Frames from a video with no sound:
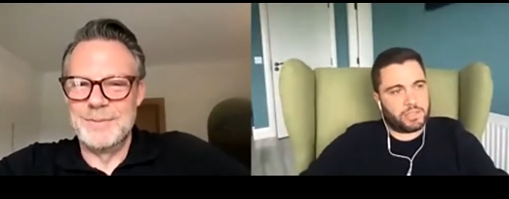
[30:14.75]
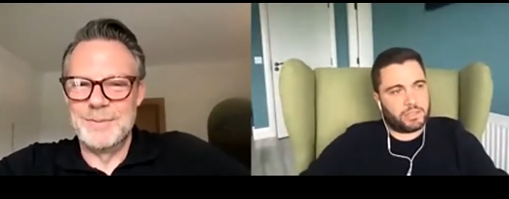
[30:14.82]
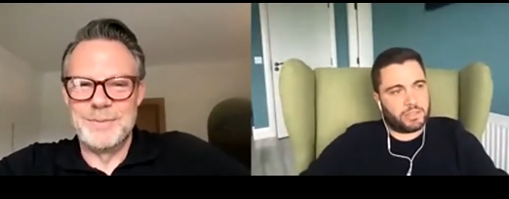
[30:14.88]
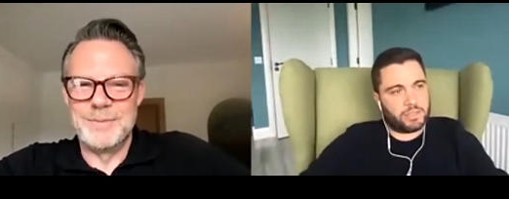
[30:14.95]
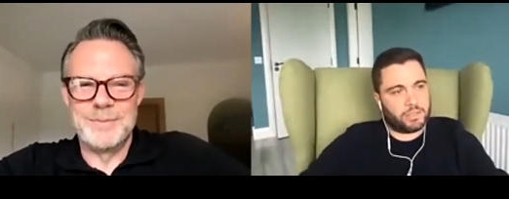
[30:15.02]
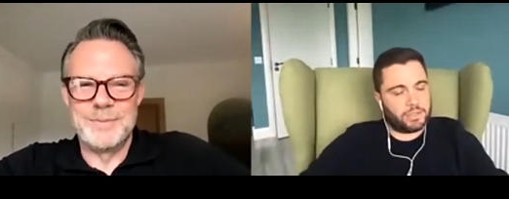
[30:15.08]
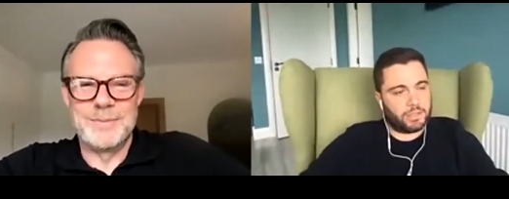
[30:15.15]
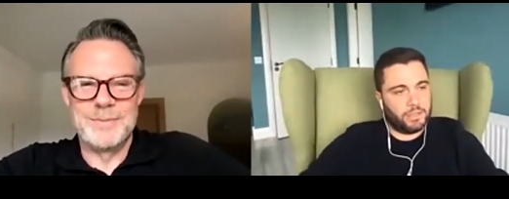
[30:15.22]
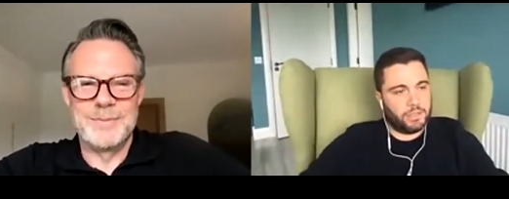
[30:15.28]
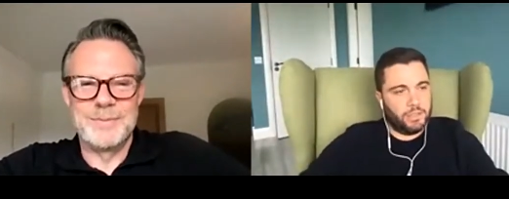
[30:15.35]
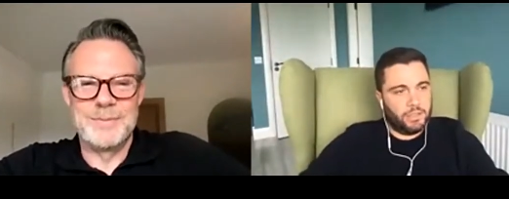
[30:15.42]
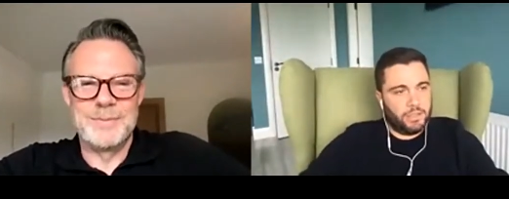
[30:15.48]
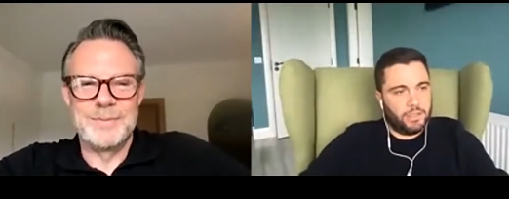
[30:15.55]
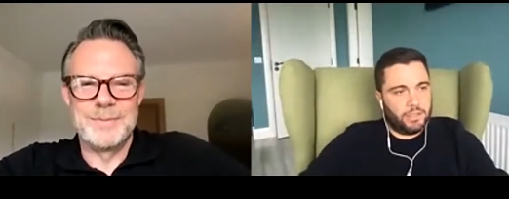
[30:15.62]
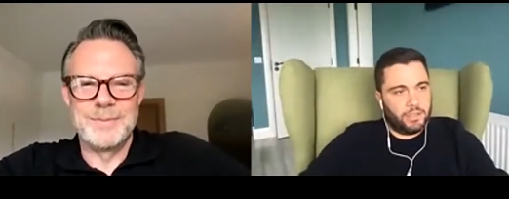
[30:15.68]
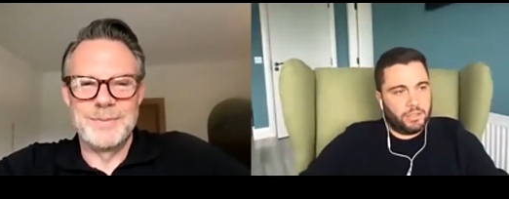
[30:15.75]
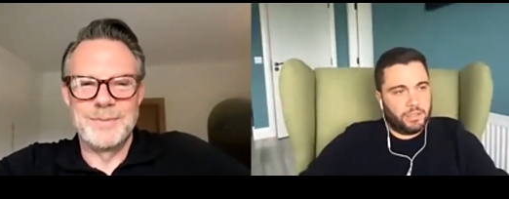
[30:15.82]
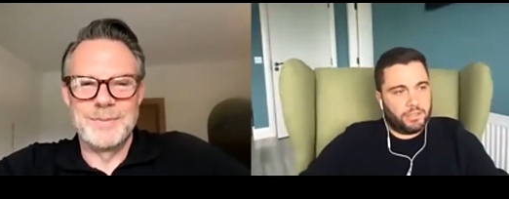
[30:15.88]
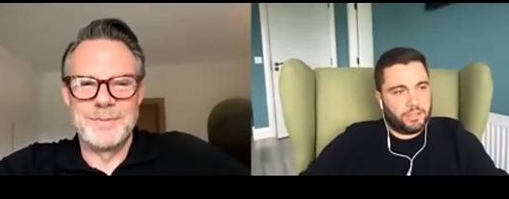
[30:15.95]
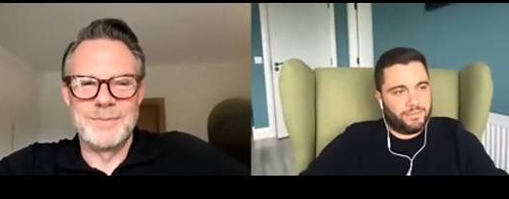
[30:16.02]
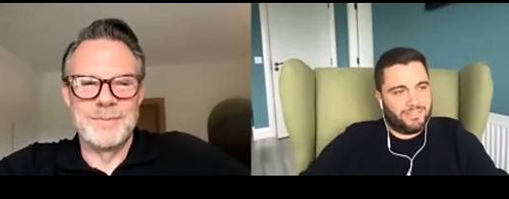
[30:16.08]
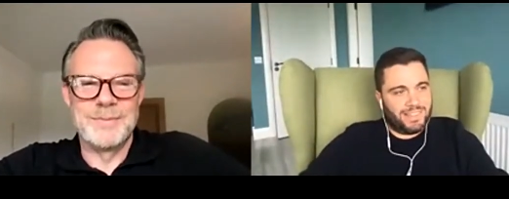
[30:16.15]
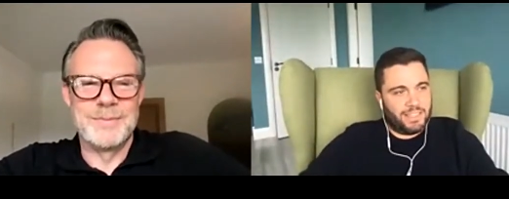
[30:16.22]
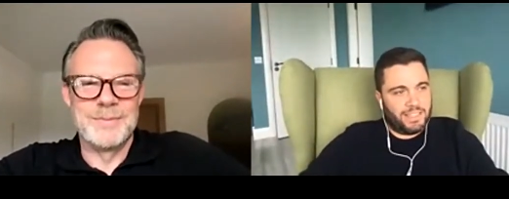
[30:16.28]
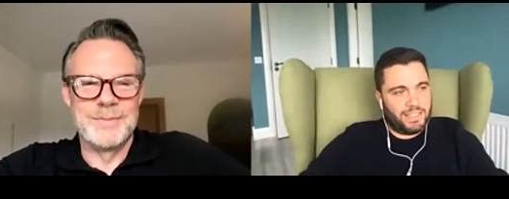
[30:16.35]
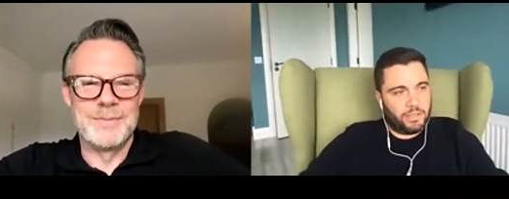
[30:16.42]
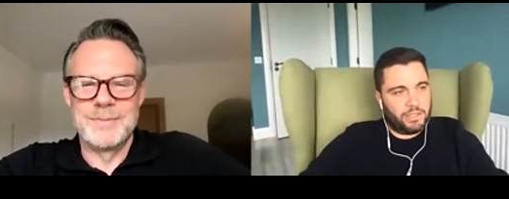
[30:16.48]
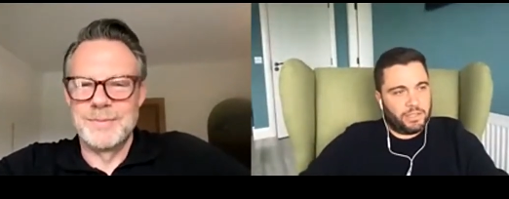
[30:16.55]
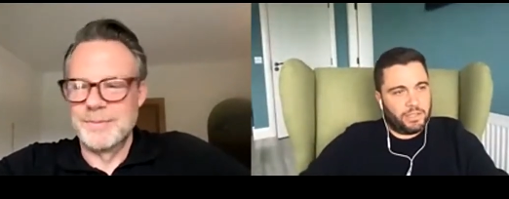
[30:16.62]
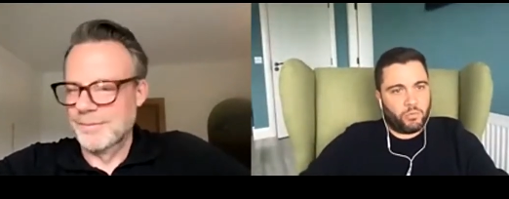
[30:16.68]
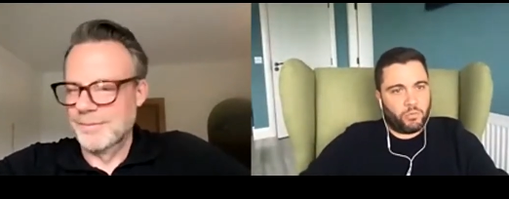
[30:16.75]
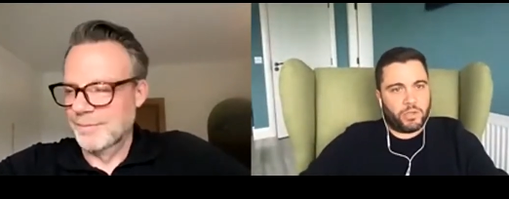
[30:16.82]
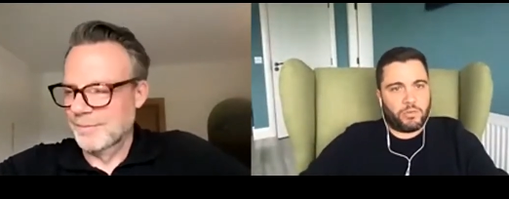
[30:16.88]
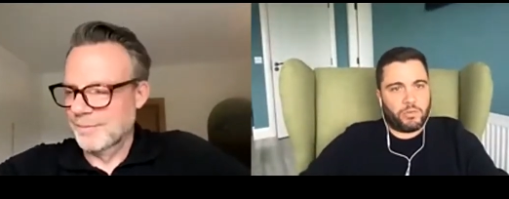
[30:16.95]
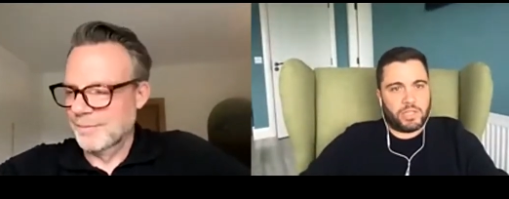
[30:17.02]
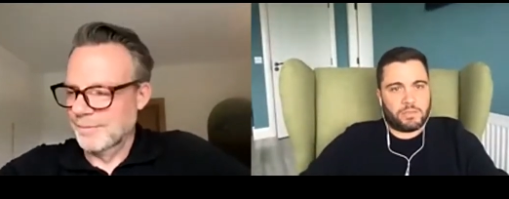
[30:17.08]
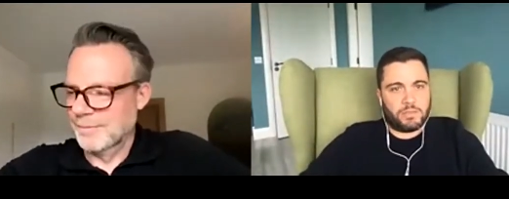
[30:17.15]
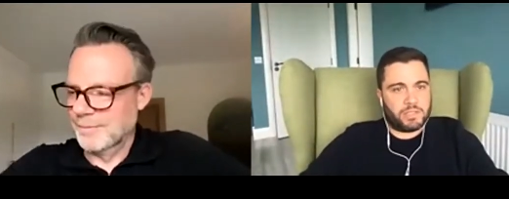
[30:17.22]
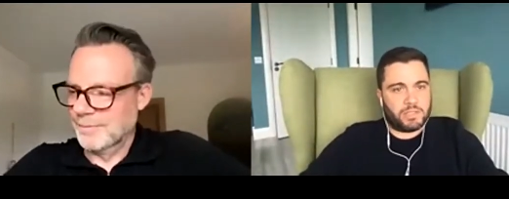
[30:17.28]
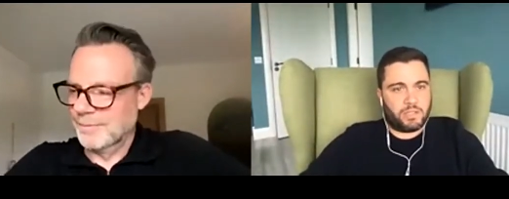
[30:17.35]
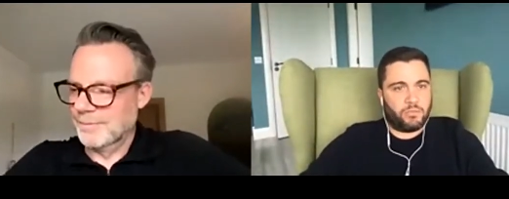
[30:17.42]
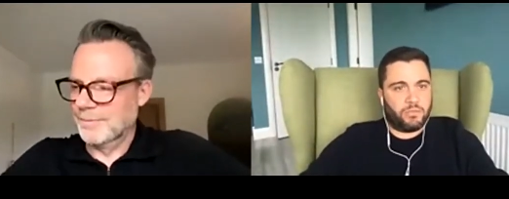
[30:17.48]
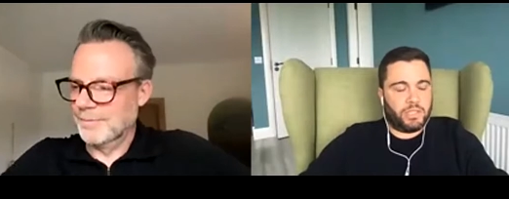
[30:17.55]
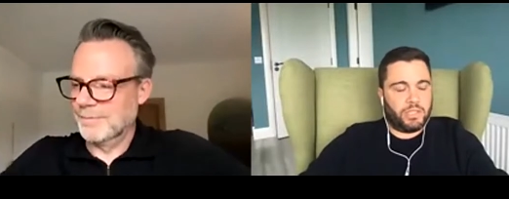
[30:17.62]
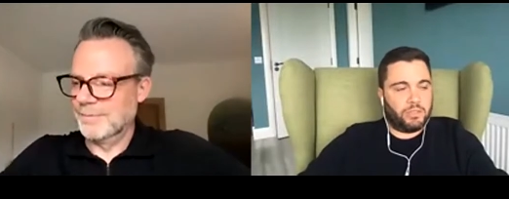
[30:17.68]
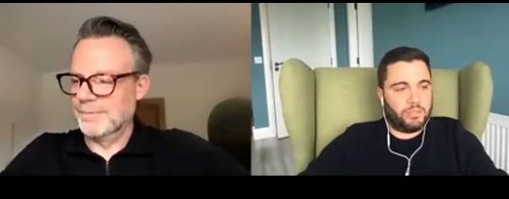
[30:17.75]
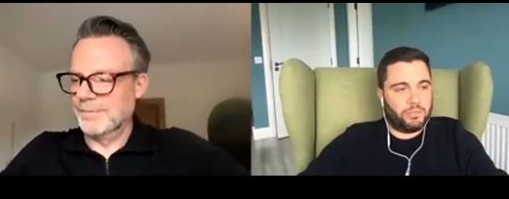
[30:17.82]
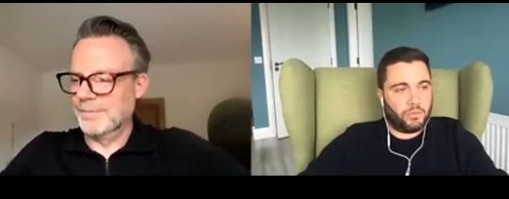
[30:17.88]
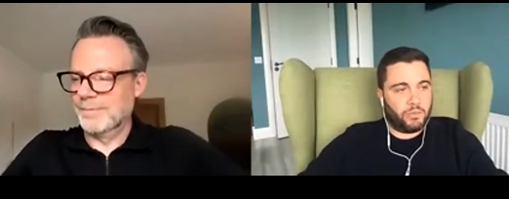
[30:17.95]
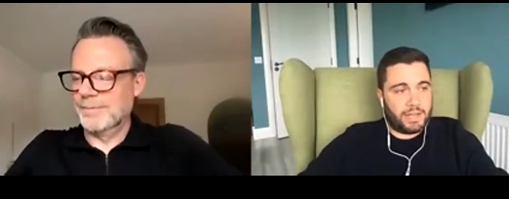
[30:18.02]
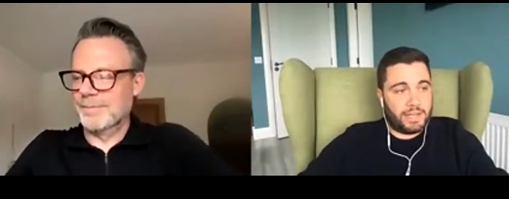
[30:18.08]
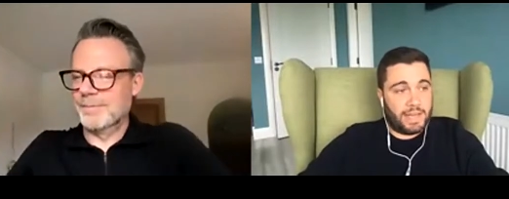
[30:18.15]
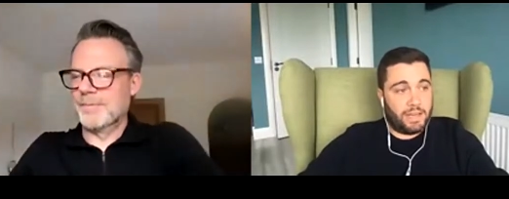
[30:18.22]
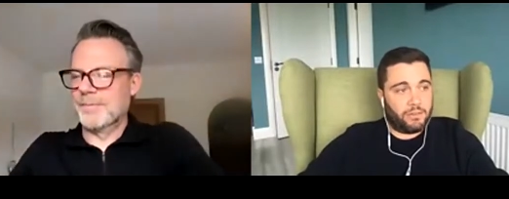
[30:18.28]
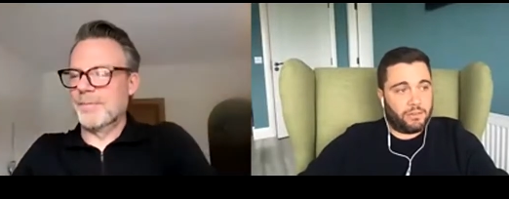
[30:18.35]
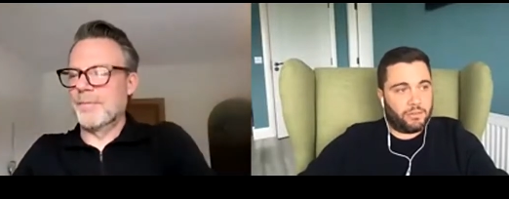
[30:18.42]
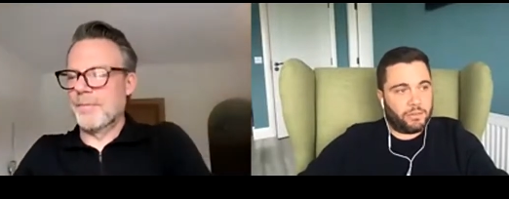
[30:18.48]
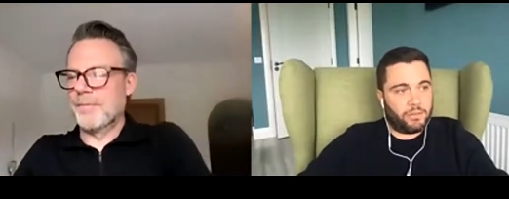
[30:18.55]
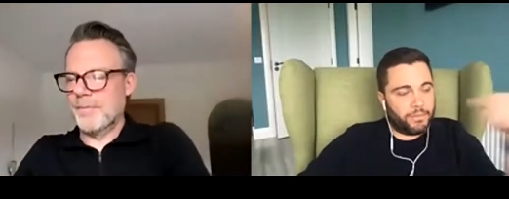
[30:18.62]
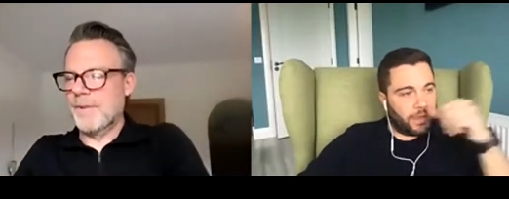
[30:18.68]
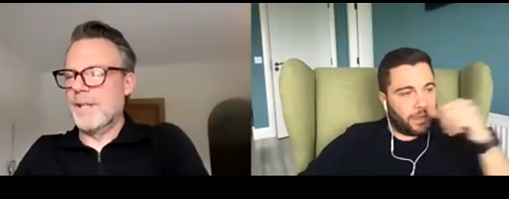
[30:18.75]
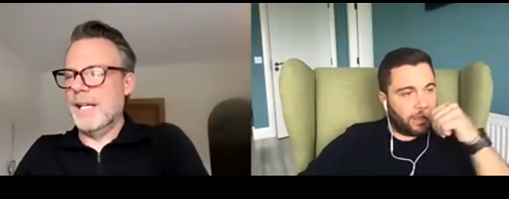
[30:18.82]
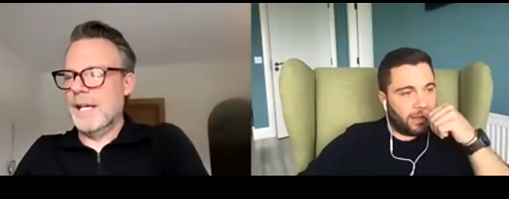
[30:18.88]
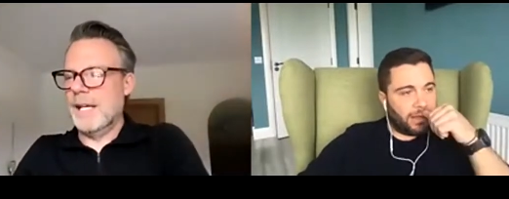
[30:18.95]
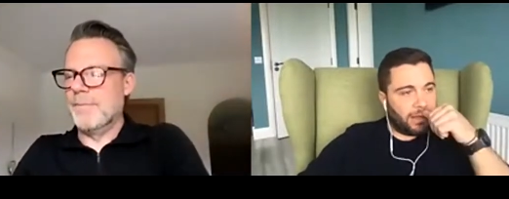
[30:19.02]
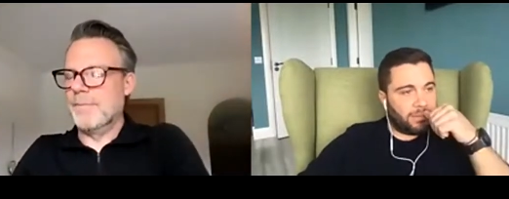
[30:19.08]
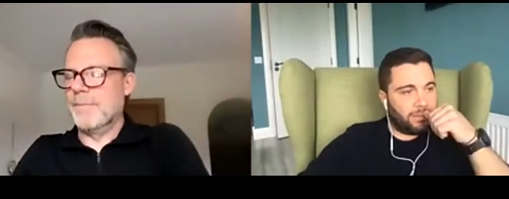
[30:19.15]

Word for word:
Speaker 1: I think, like I don't, I didn't want to raise because I don't need to right now. Uh, yeah.